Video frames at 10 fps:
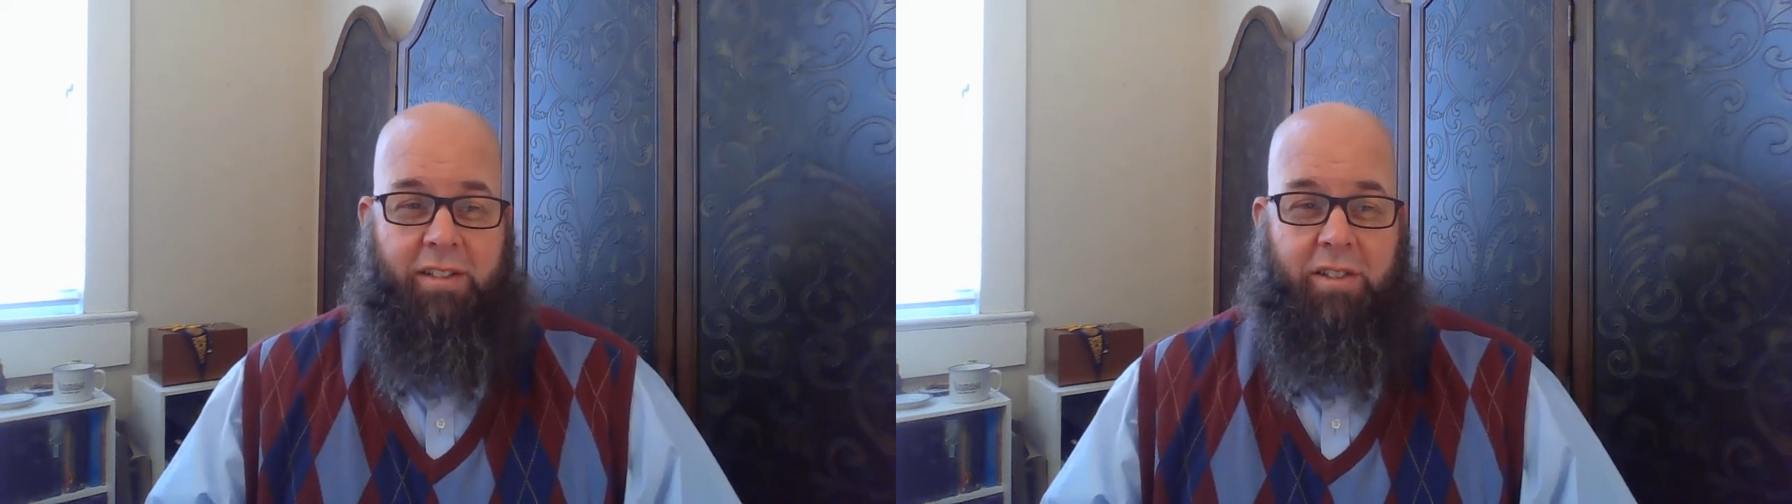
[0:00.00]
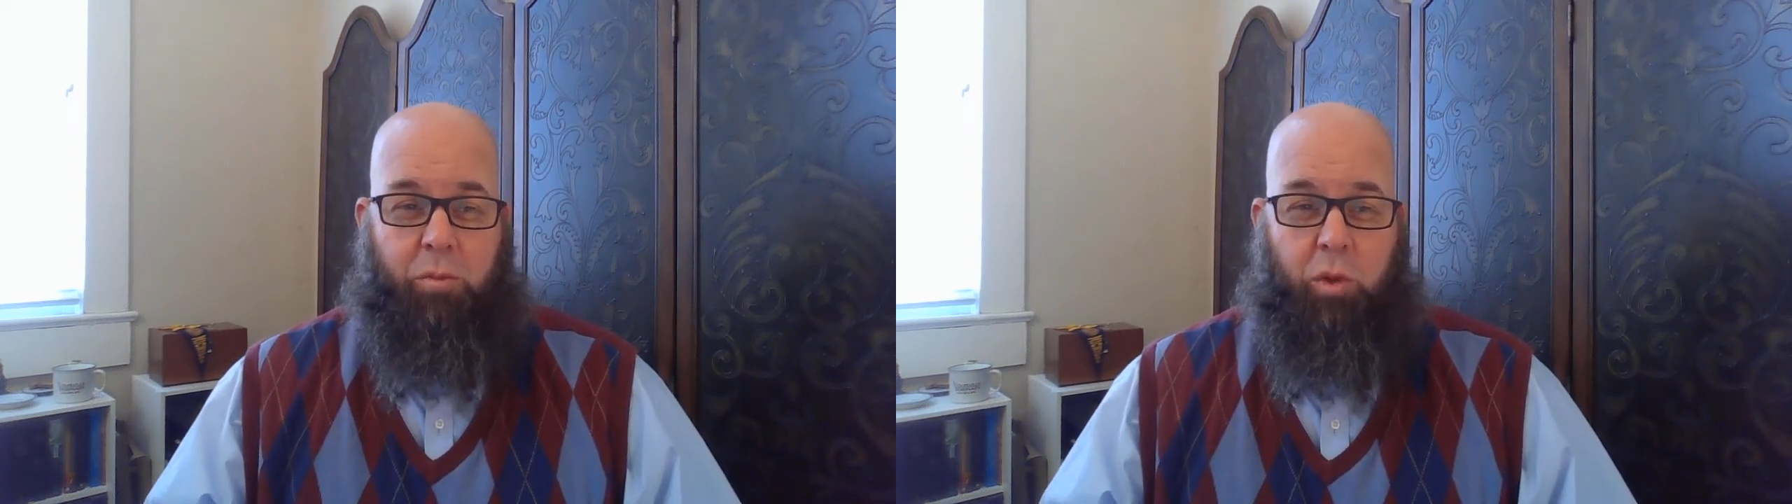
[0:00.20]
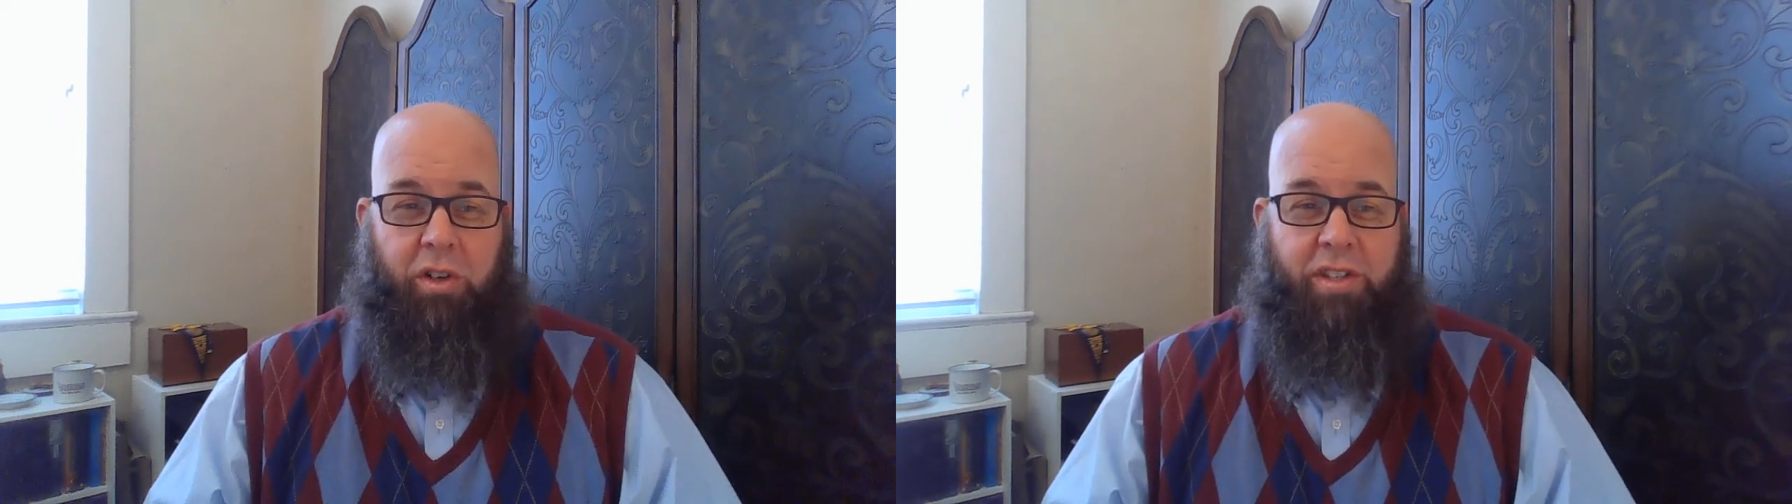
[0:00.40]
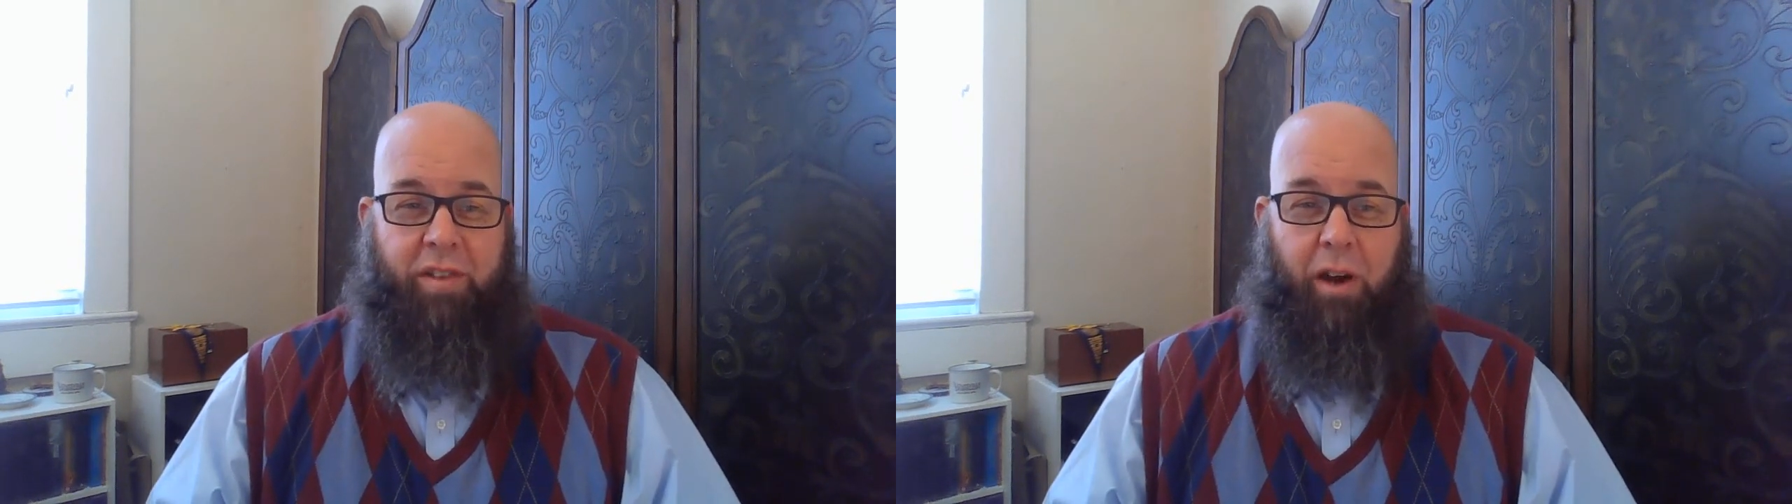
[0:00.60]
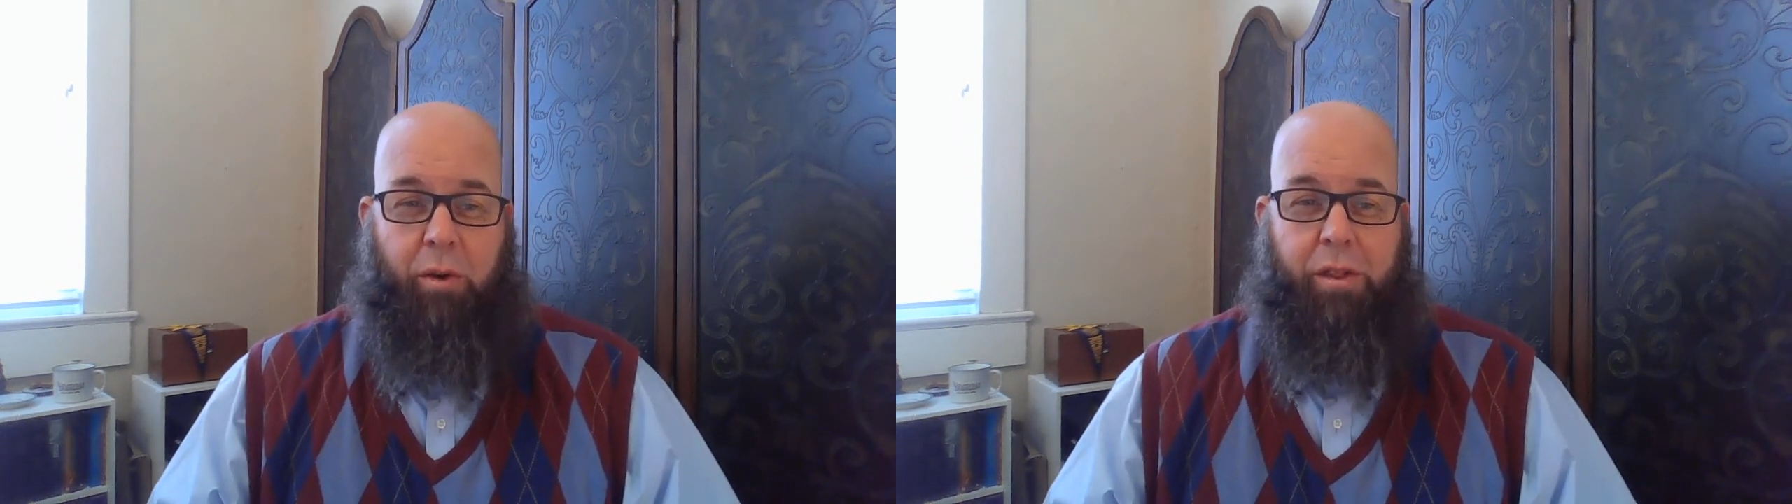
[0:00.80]
some words
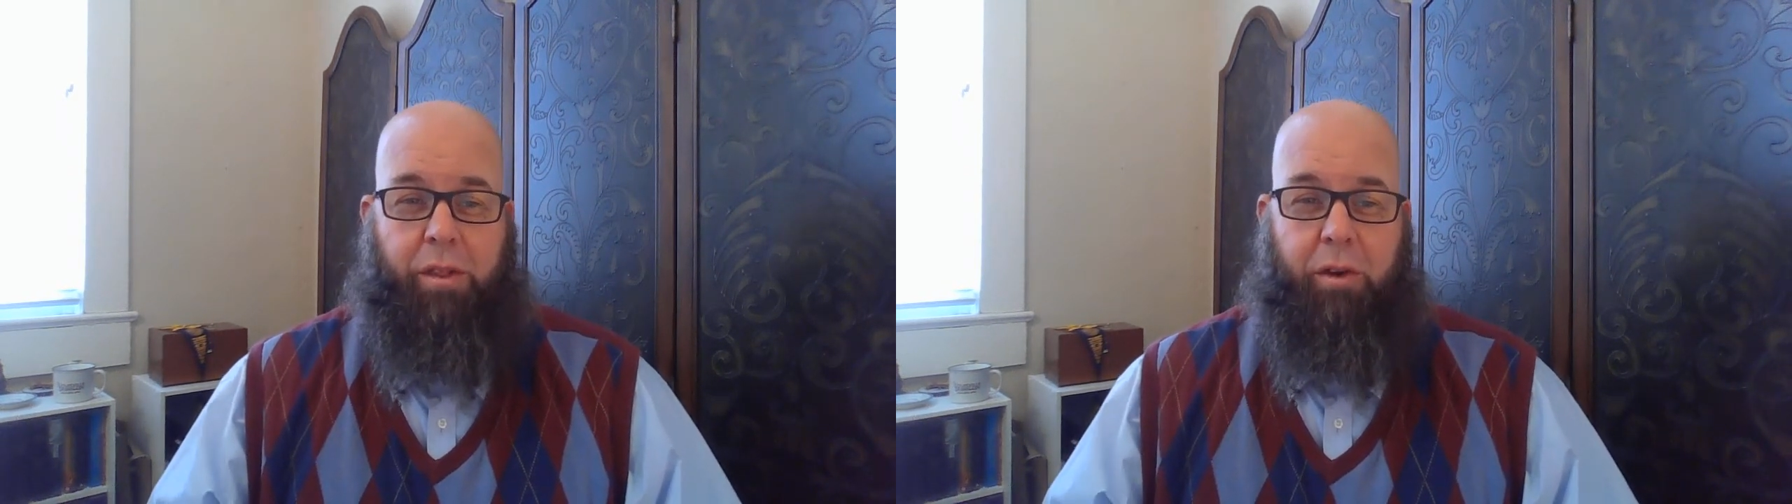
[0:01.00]
of Howard